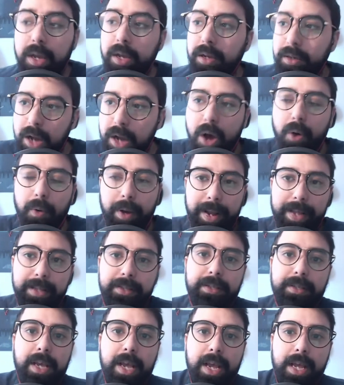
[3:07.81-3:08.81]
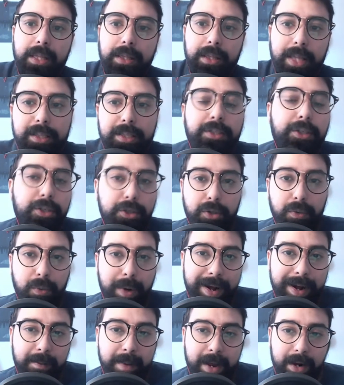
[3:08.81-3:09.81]
No, it's let's do the
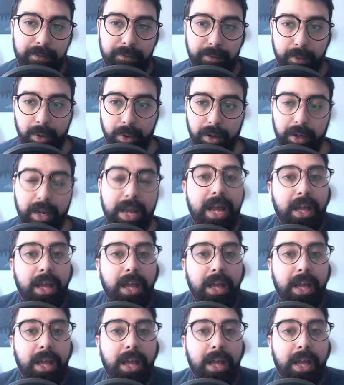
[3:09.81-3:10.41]
right amount of work.